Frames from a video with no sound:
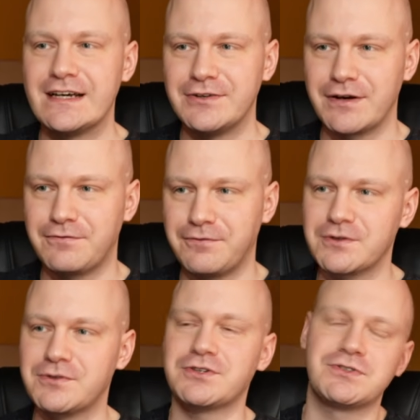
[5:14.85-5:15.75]
you have full
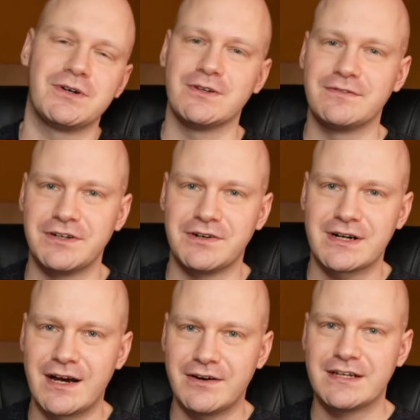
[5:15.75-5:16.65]
control over your
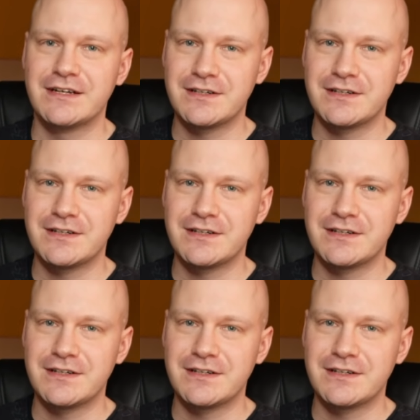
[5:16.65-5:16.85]
account.